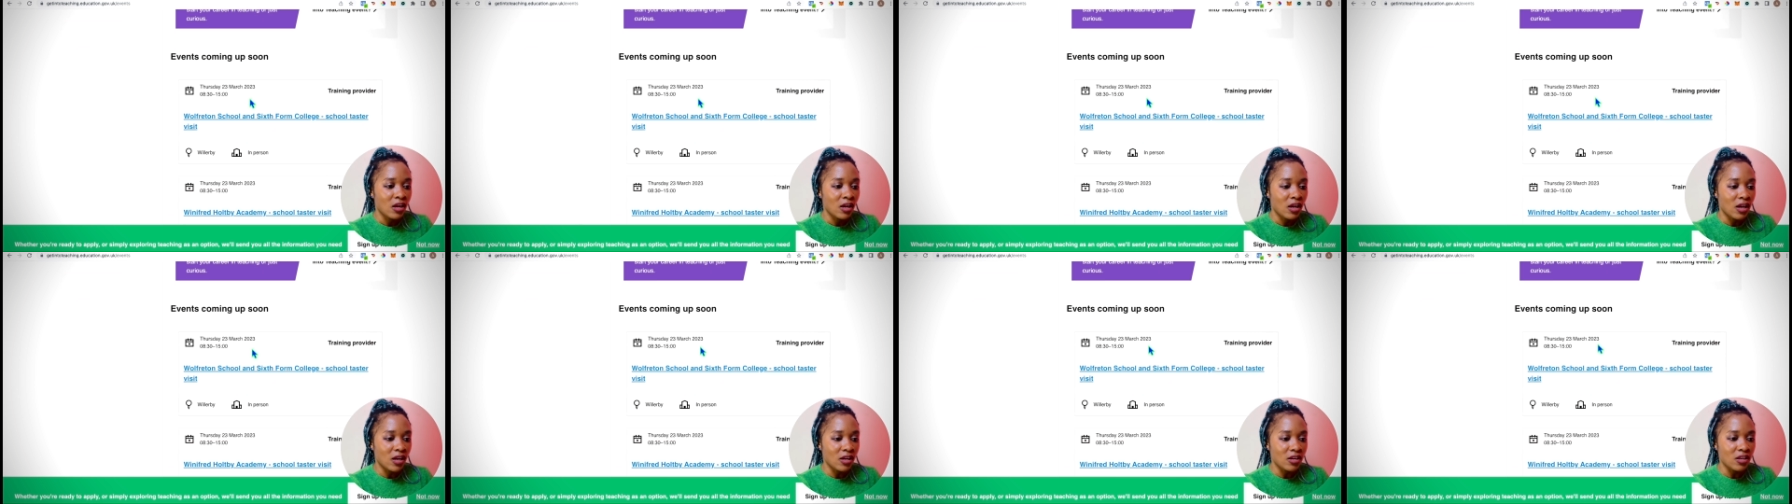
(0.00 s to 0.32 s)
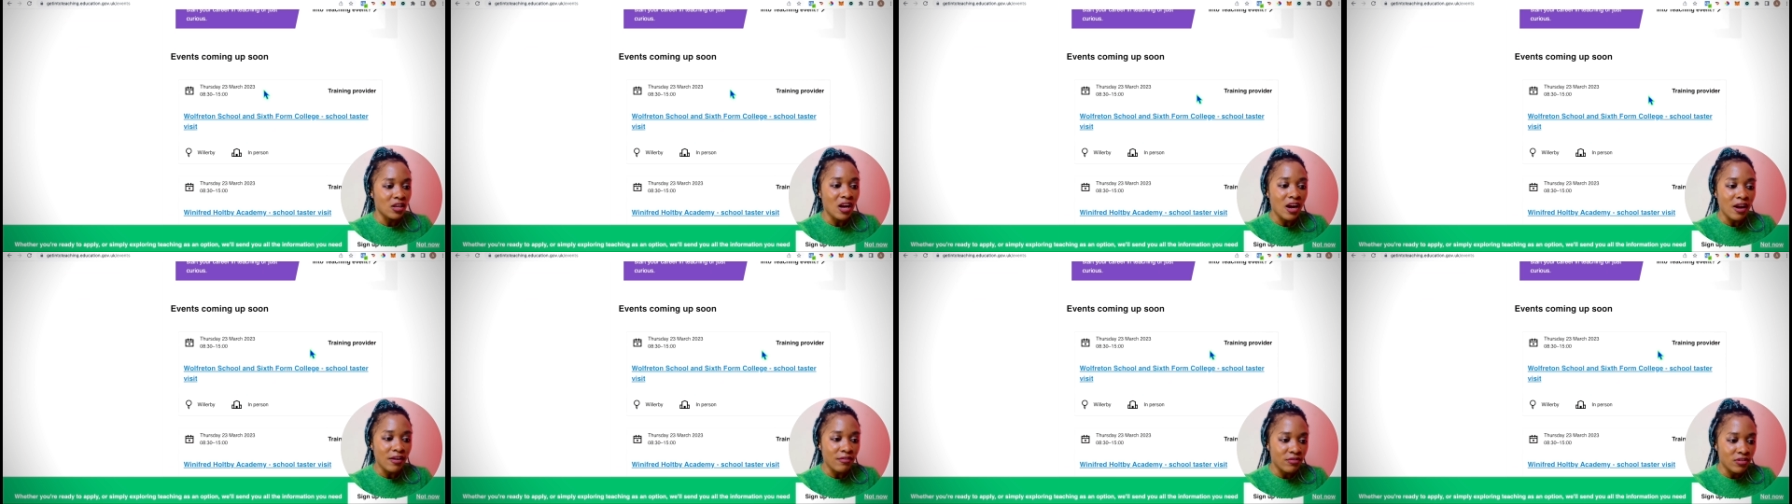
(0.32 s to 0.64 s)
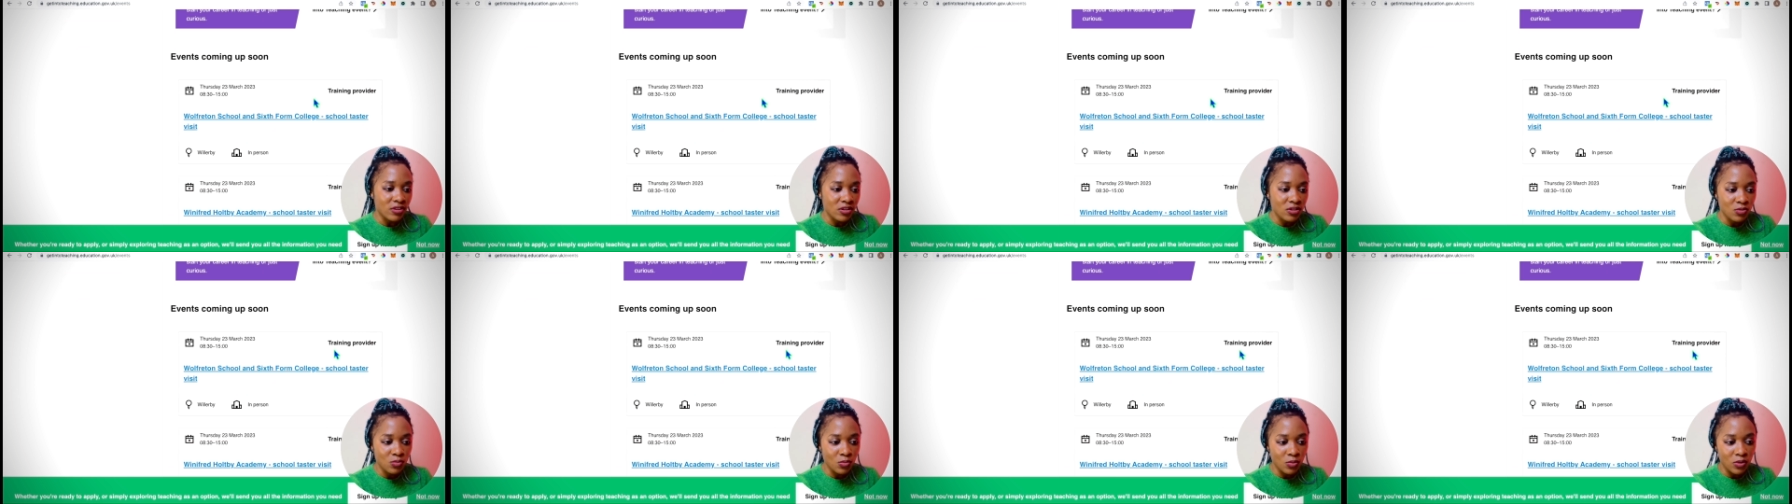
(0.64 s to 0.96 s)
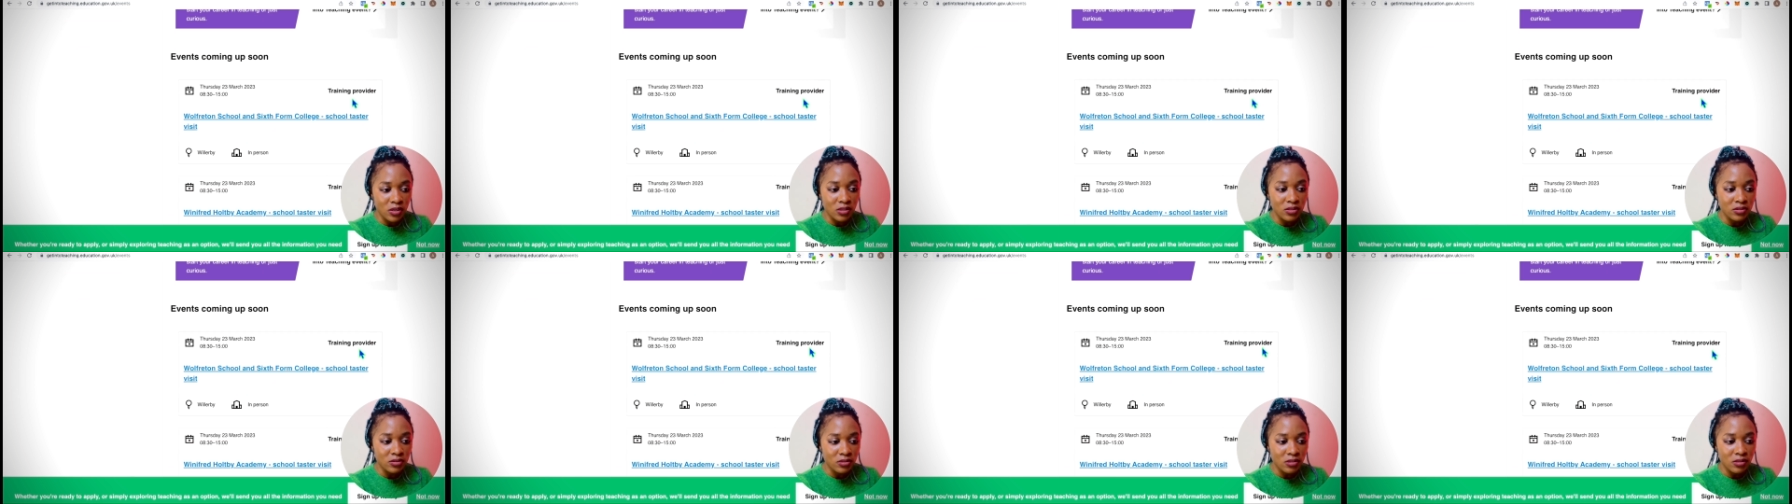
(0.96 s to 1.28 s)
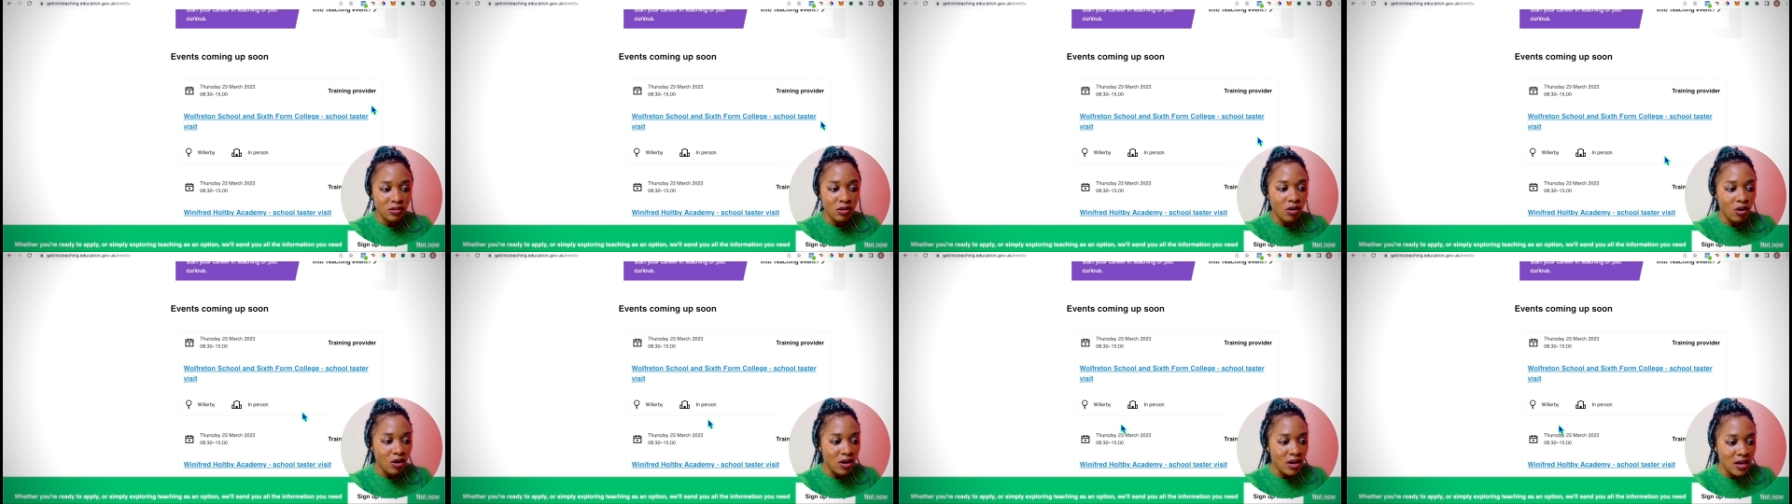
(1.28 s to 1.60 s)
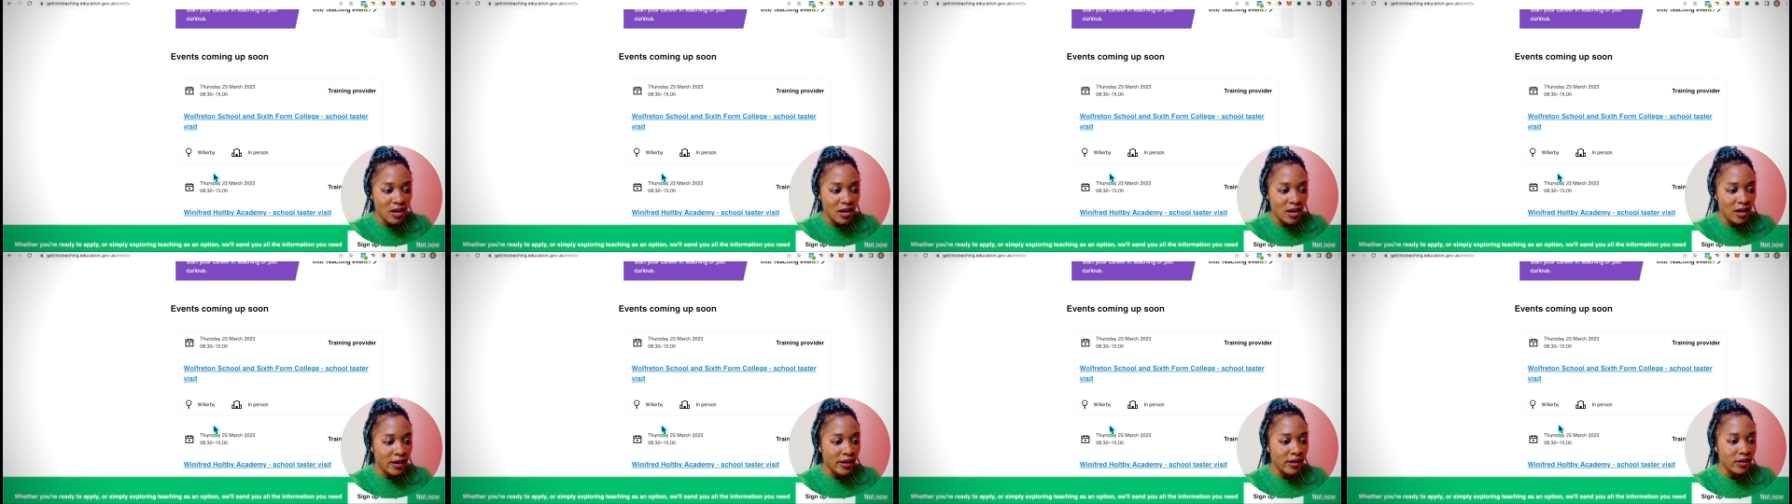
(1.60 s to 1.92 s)
And you have this one
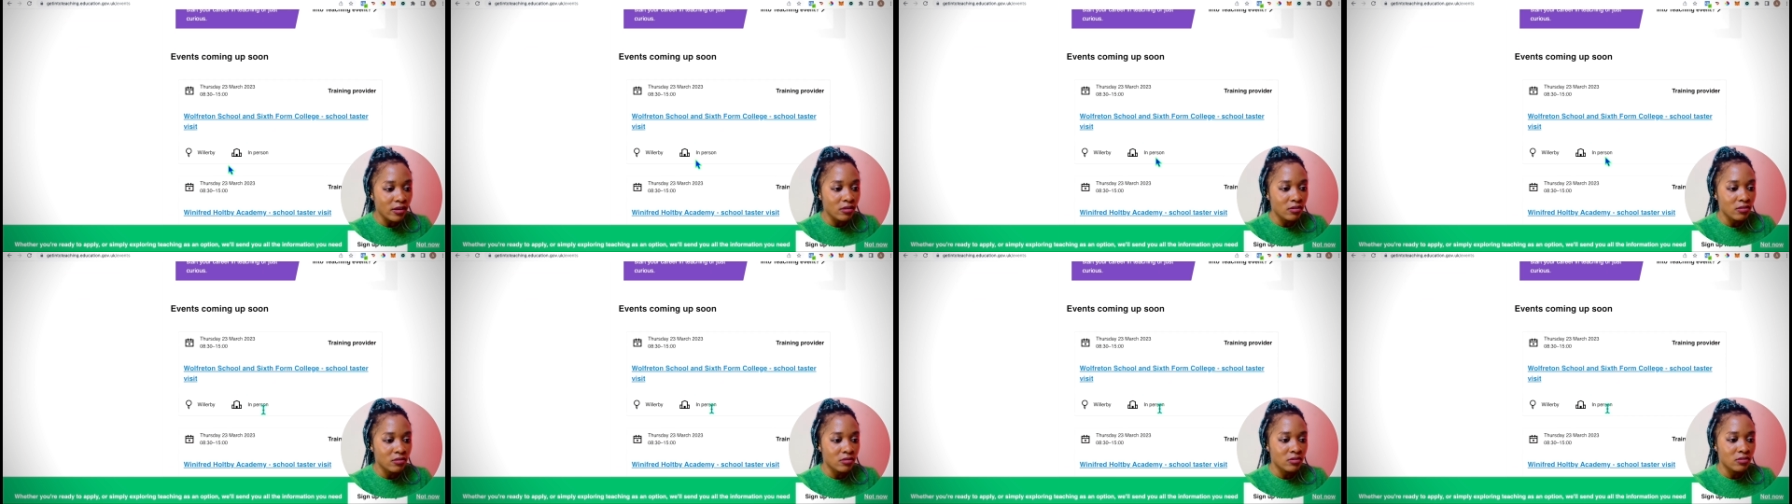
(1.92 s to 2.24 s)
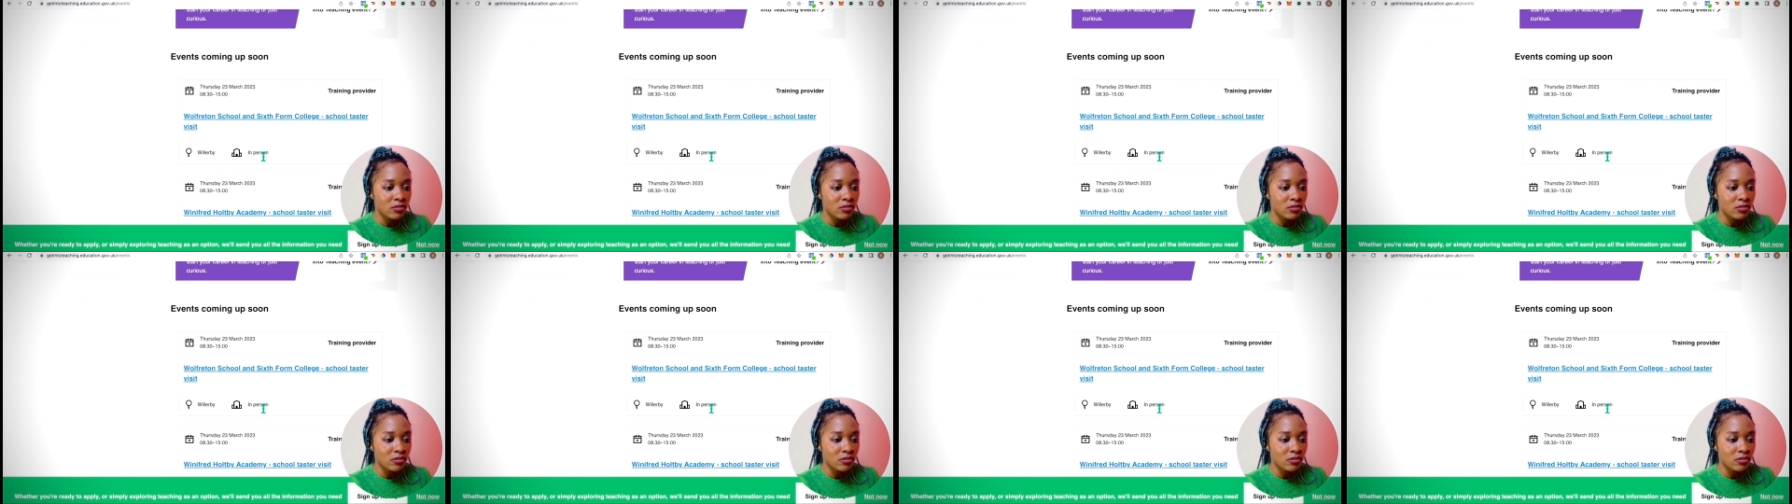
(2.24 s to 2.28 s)
online